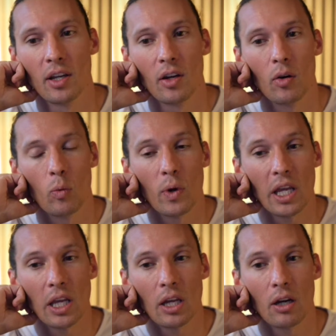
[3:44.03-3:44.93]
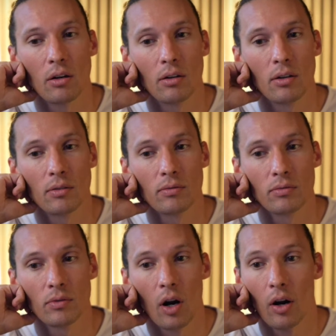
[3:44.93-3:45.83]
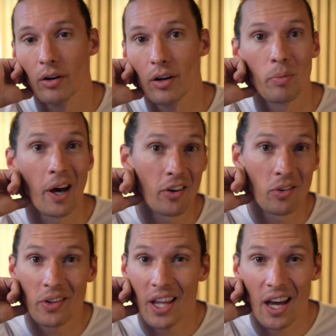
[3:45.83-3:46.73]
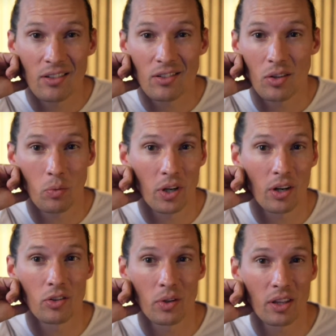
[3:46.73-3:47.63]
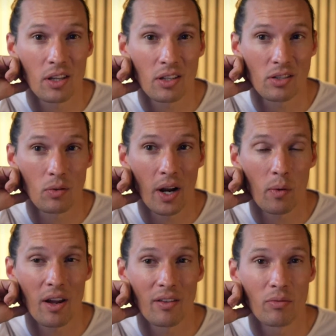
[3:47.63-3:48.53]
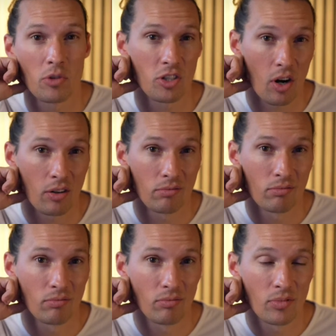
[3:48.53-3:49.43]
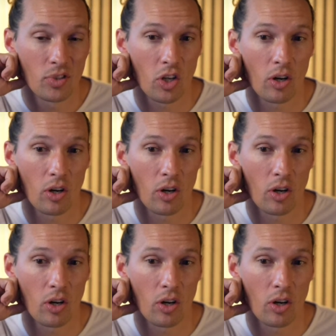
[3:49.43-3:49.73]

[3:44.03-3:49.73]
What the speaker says: We aren't about doing that, so we are doing things the right way from the start. So